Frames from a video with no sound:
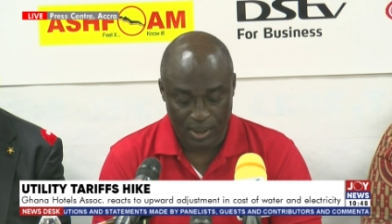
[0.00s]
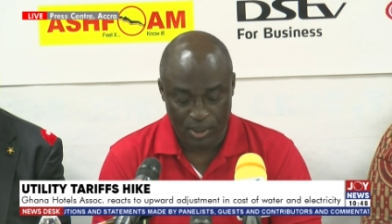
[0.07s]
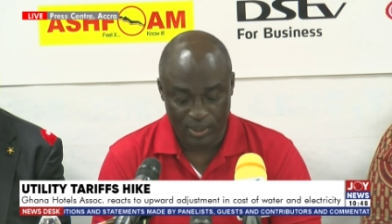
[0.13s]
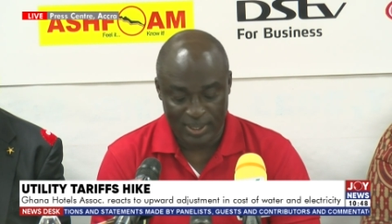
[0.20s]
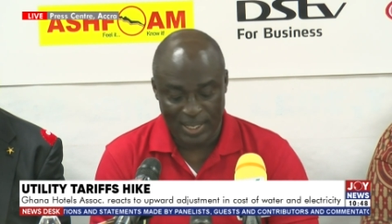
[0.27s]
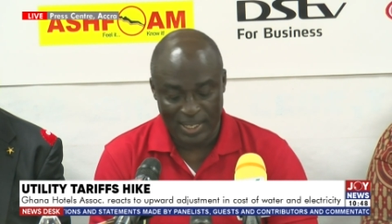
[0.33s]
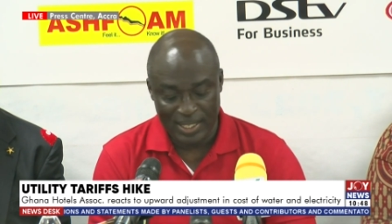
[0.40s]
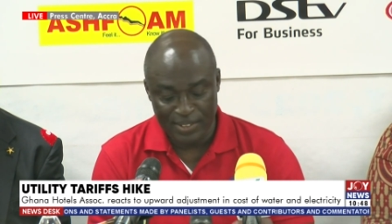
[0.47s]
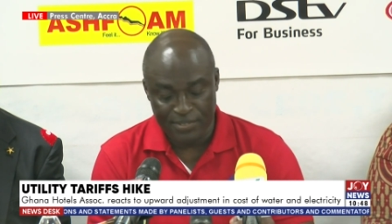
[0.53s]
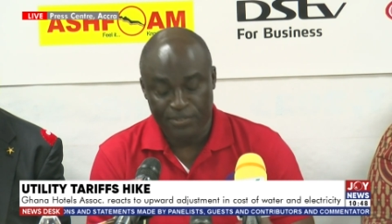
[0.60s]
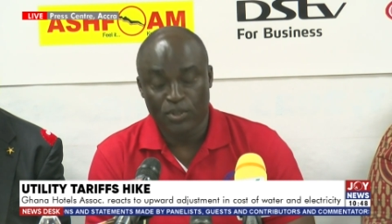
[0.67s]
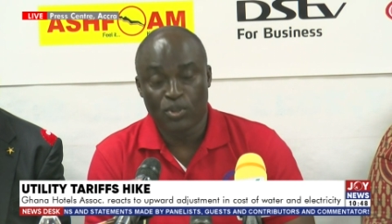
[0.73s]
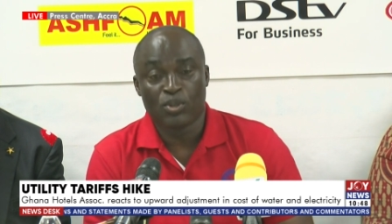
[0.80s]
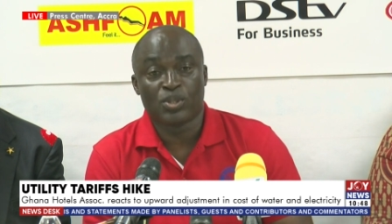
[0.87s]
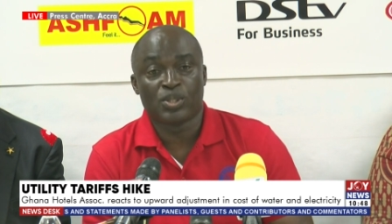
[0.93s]
on the
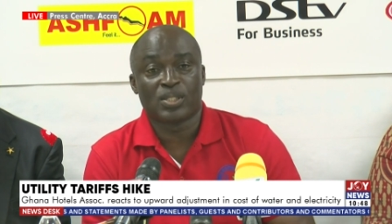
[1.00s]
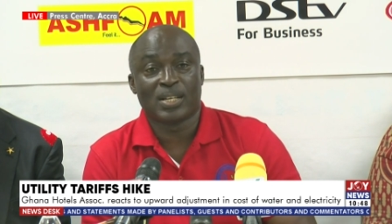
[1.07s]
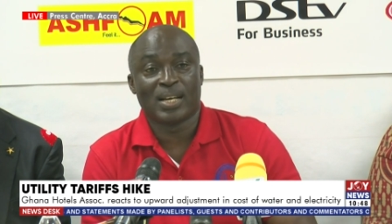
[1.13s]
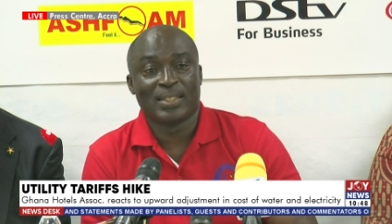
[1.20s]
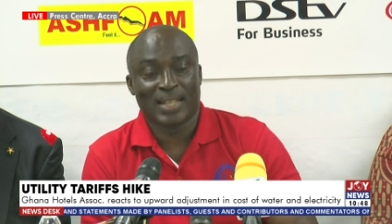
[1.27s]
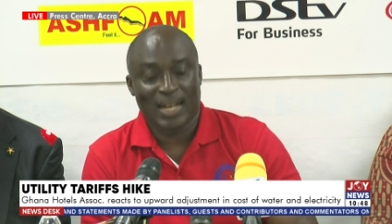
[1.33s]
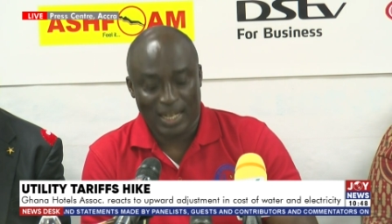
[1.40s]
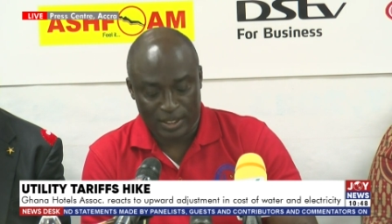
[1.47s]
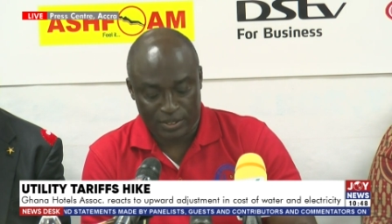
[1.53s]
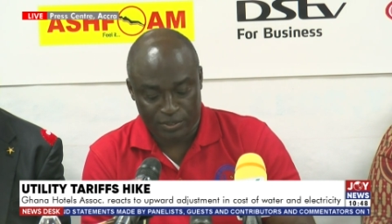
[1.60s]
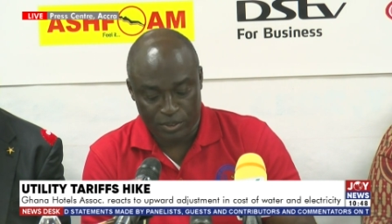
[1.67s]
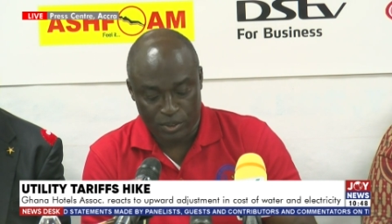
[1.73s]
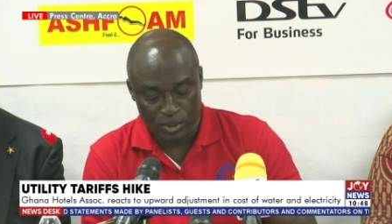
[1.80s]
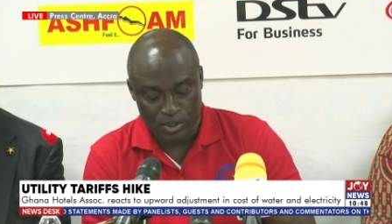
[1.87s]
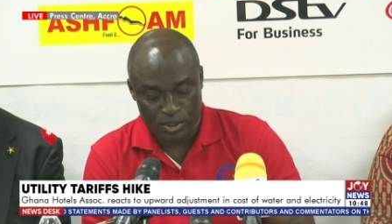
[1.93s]
inflows and
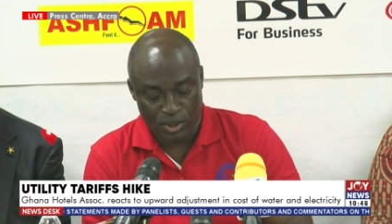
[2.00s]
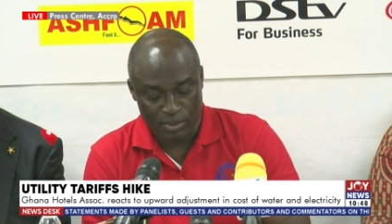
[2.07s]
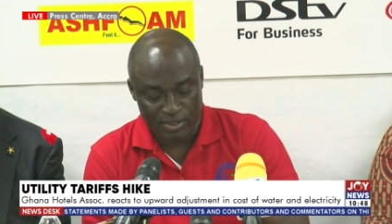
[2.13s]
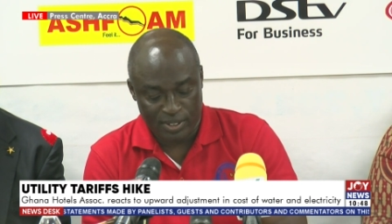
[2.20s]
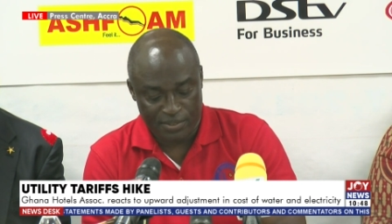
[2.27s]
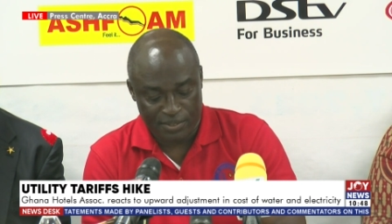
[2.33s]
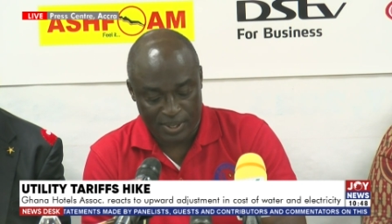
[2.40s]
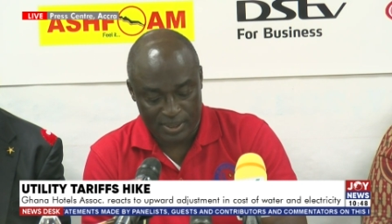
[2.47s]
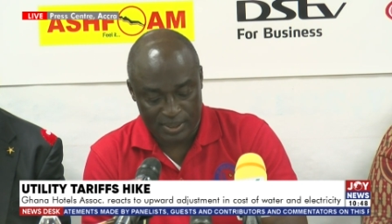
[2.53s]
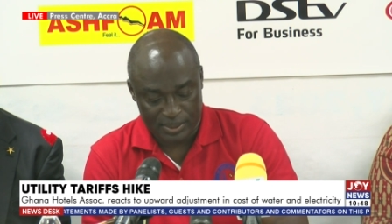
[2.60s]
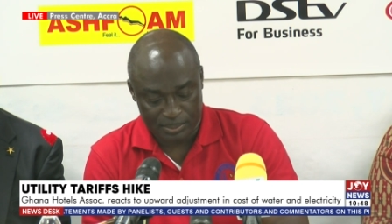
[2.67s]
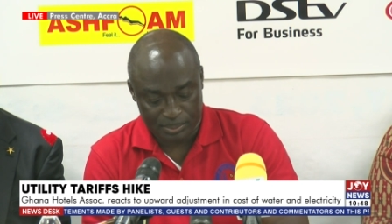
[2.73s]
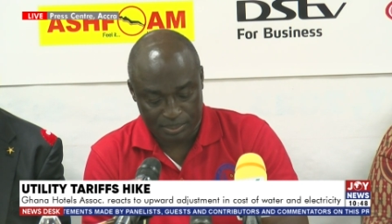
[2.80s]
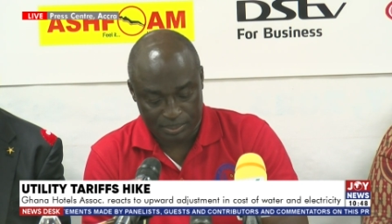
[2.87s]
outflows of the fund.